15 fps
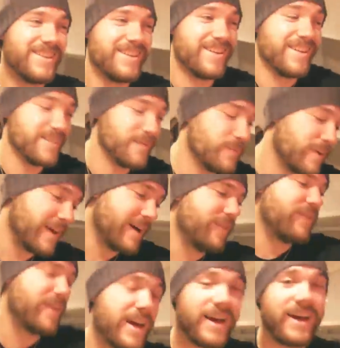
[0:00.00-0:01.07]
Like
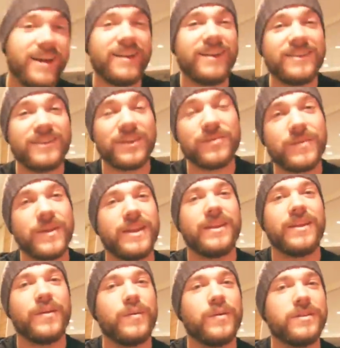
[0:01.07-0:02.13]
without that, I don't really
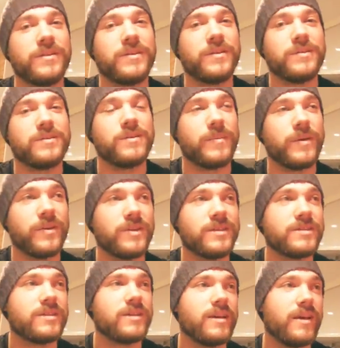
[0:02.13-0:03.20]
know what I'd do, to be
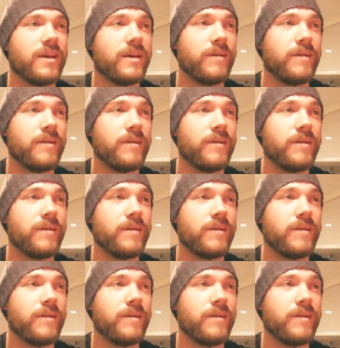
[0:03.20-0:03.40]
honest.